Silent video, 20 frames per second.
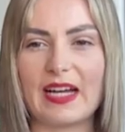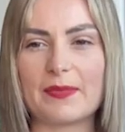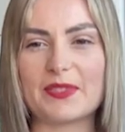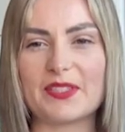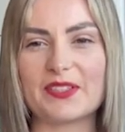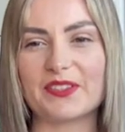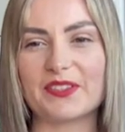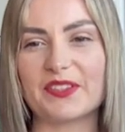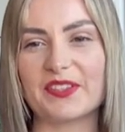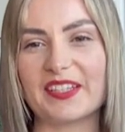
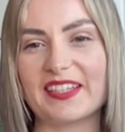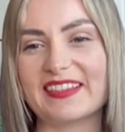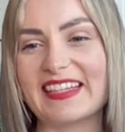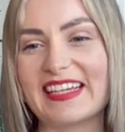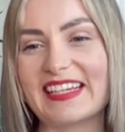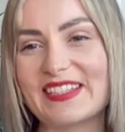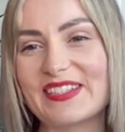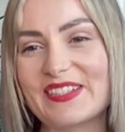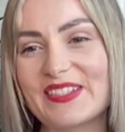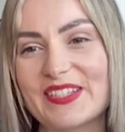Absolutely.
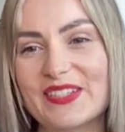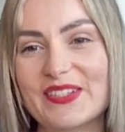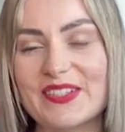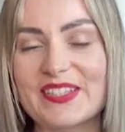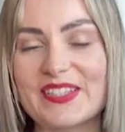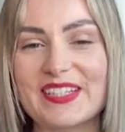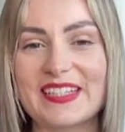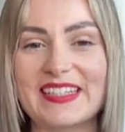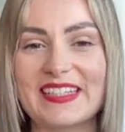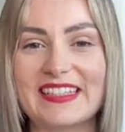Thank you,
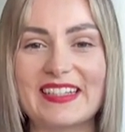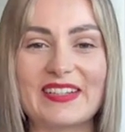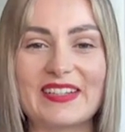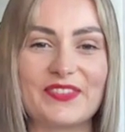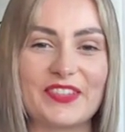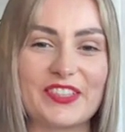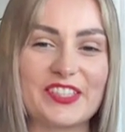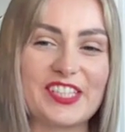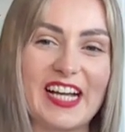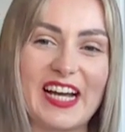Susan,
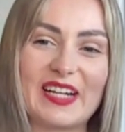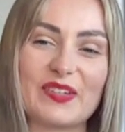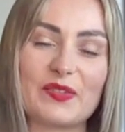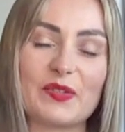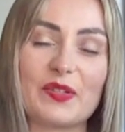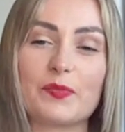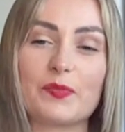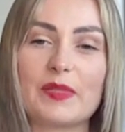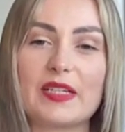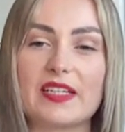for
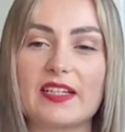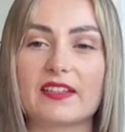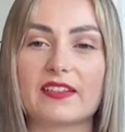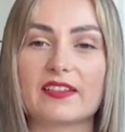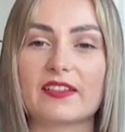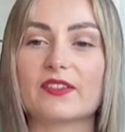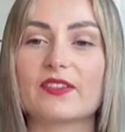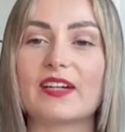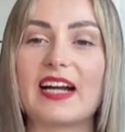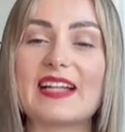chatting with me,
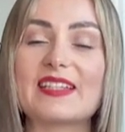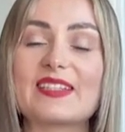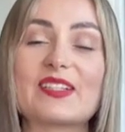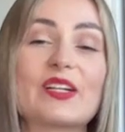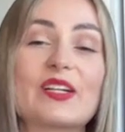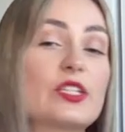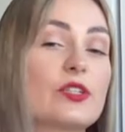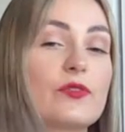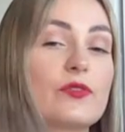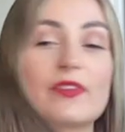and
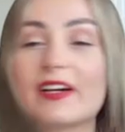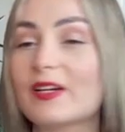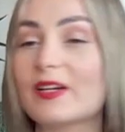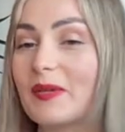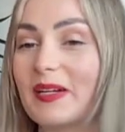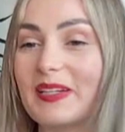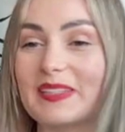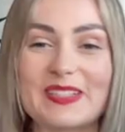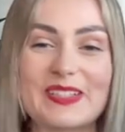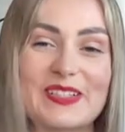congrats on your
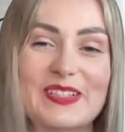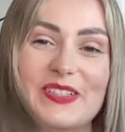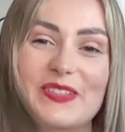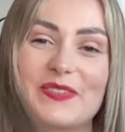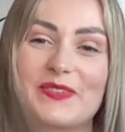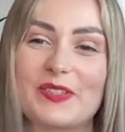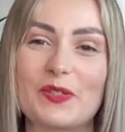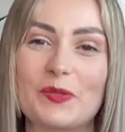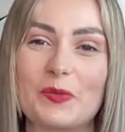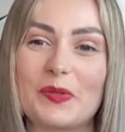very
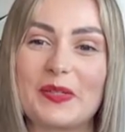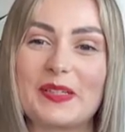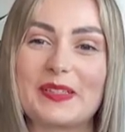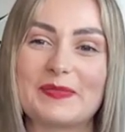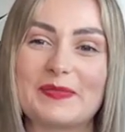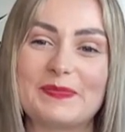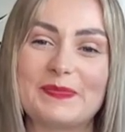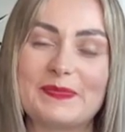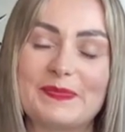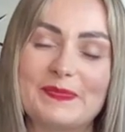well-deserved
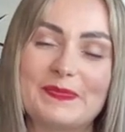award.